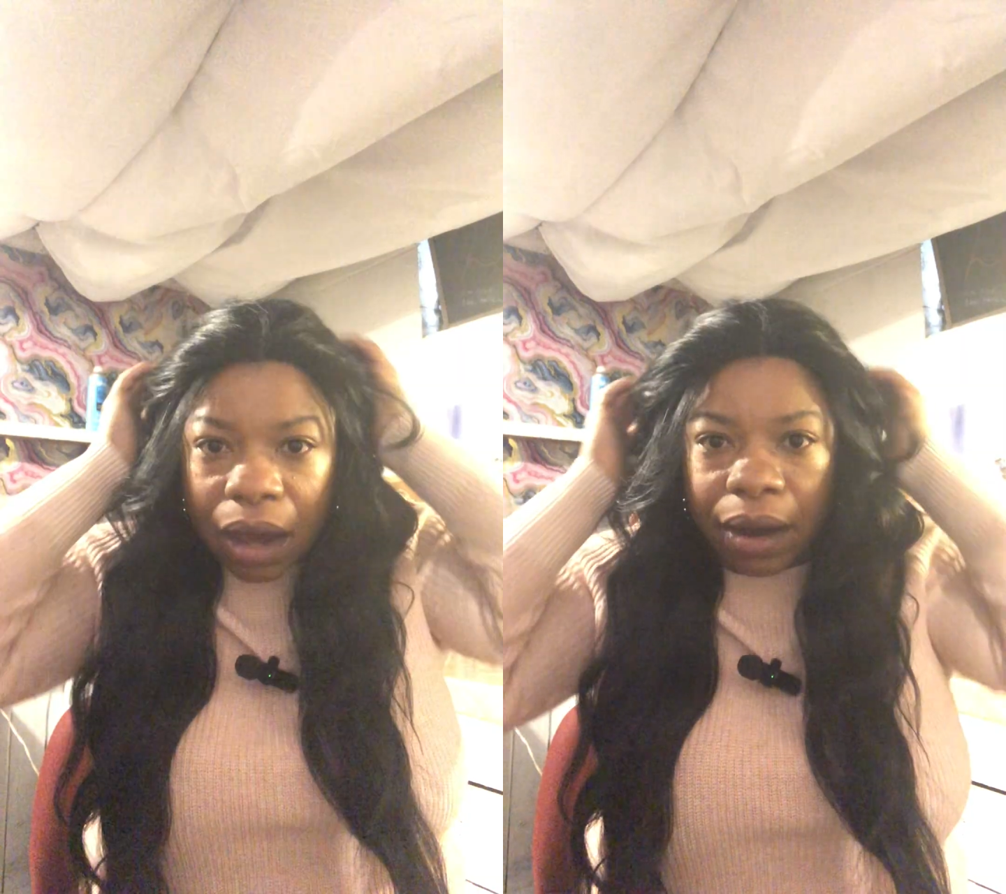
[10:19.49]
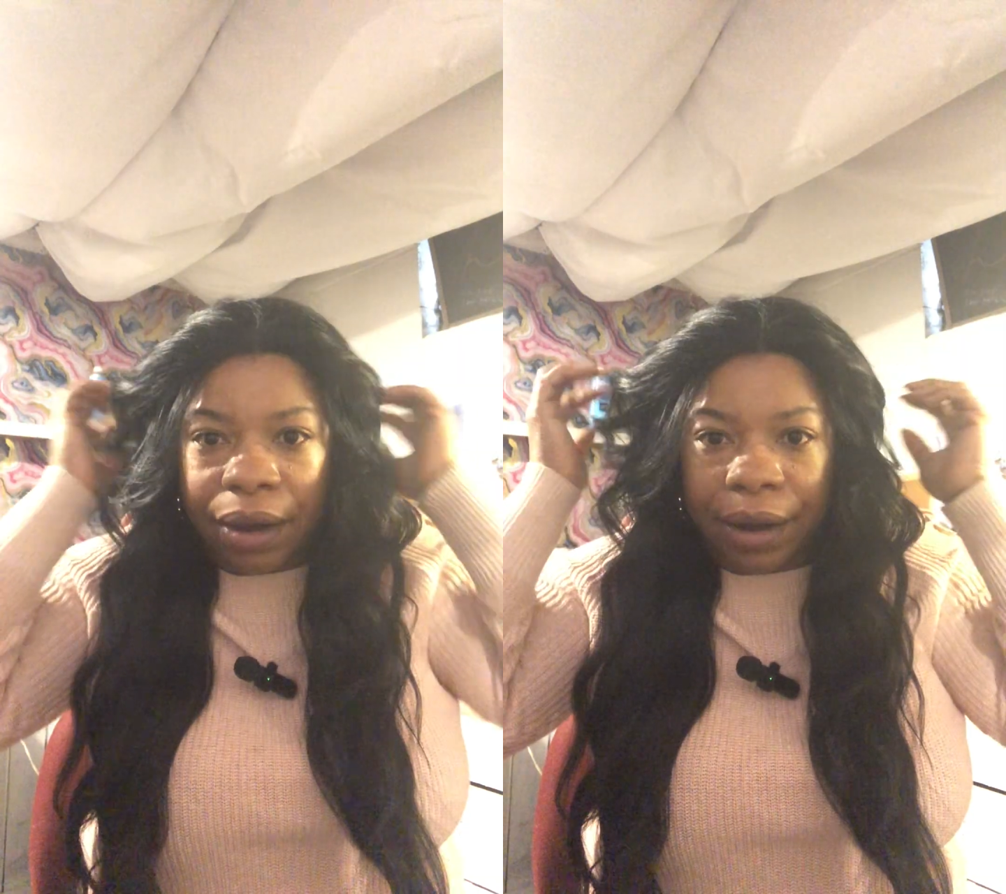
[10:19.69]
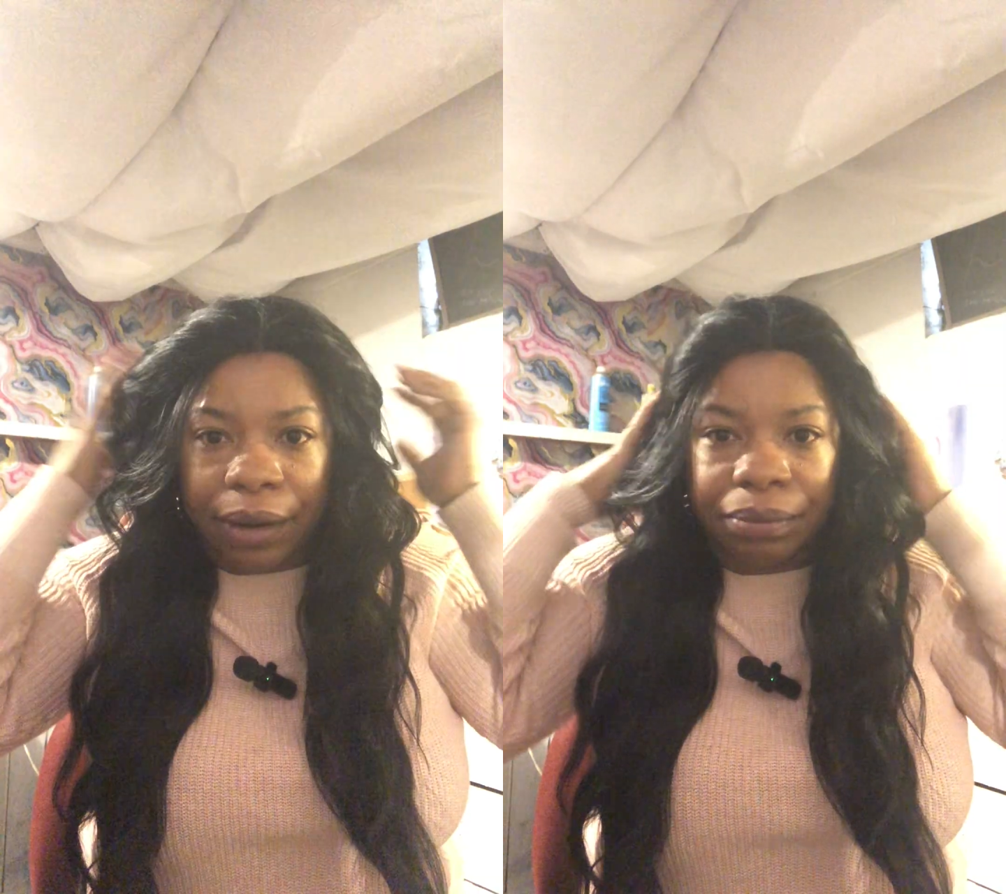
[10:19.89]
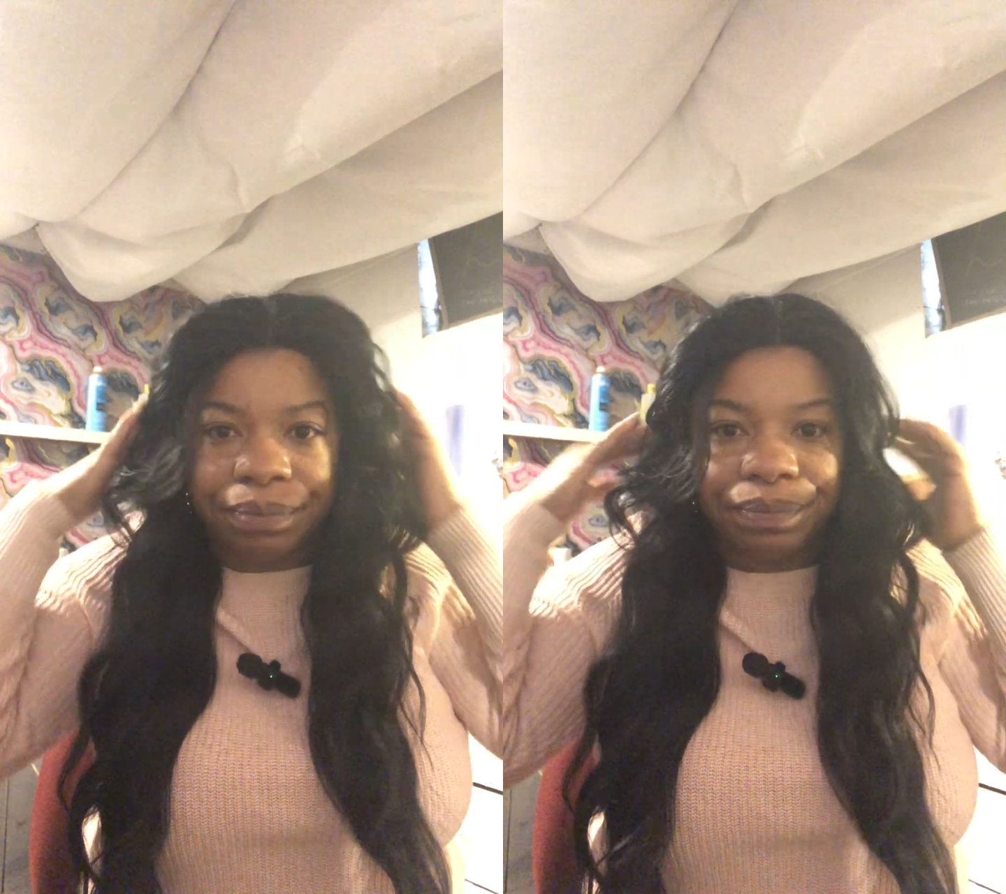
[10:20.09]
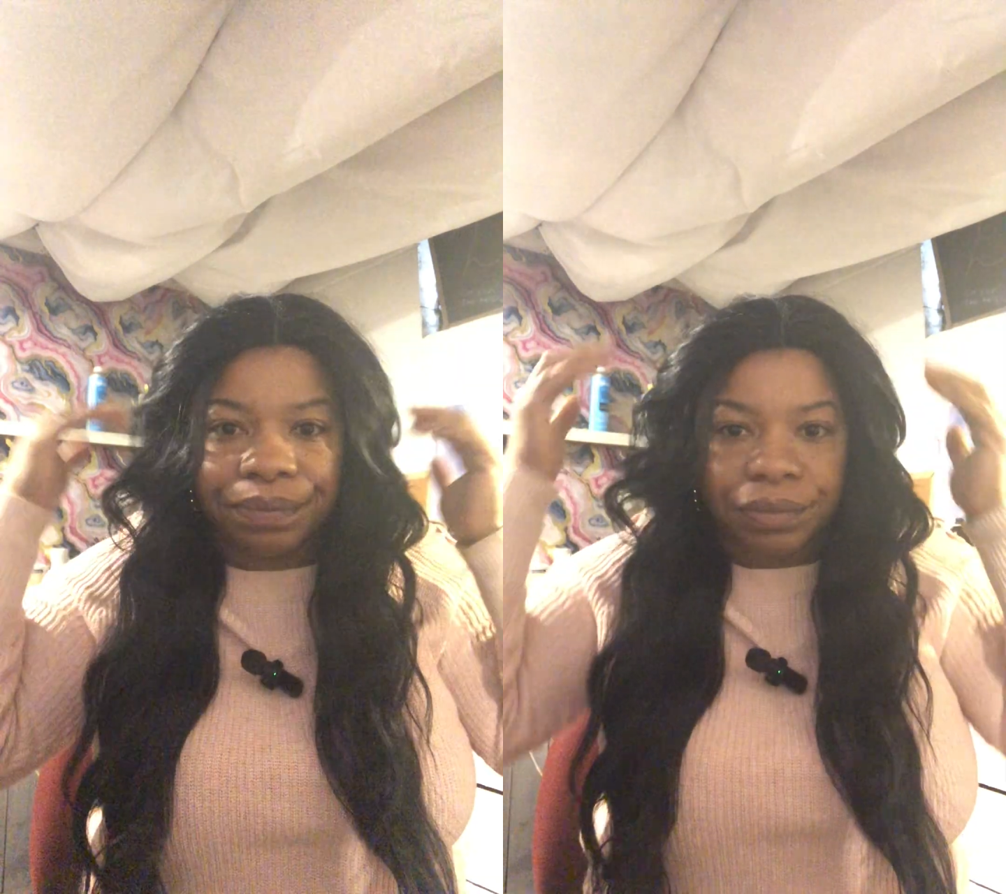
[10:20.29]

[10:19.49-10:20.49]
I mean?